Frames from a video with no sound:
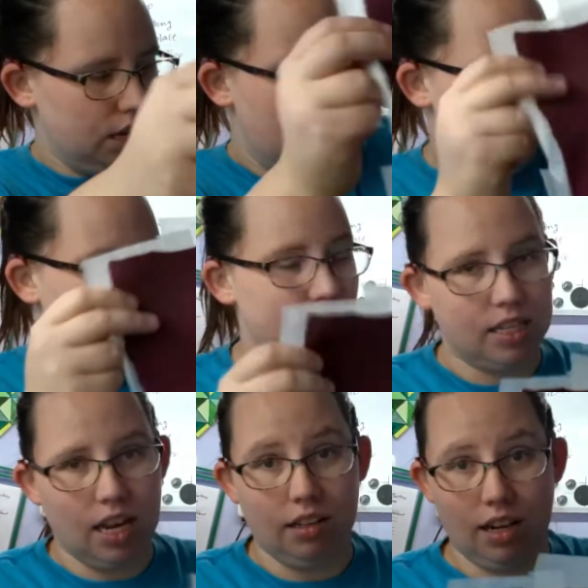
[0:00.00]
it's
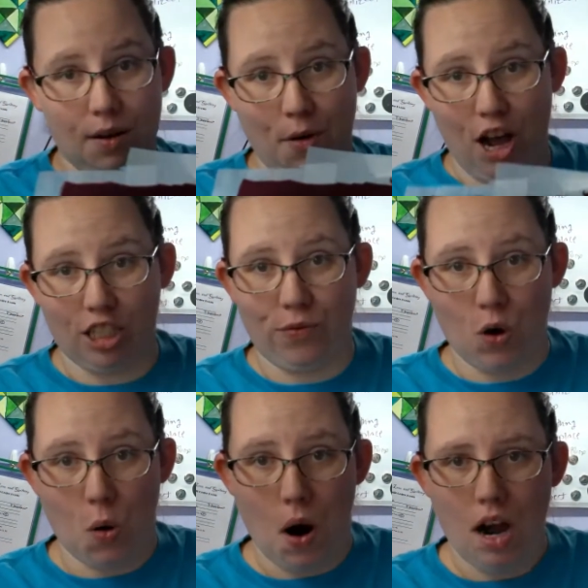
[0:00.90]
sitting in a box for
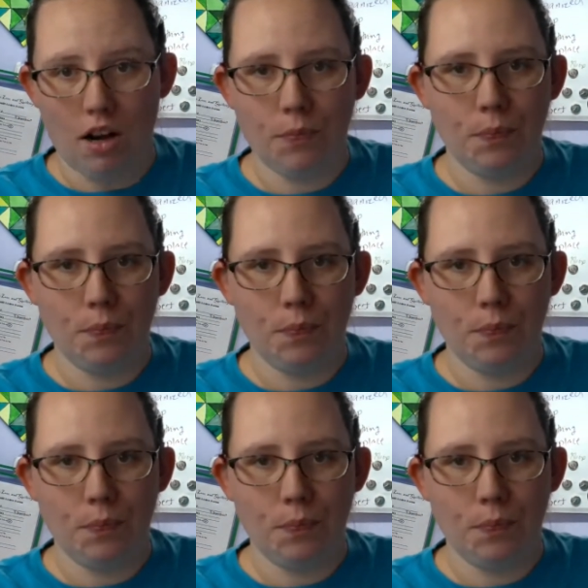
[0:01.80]
a while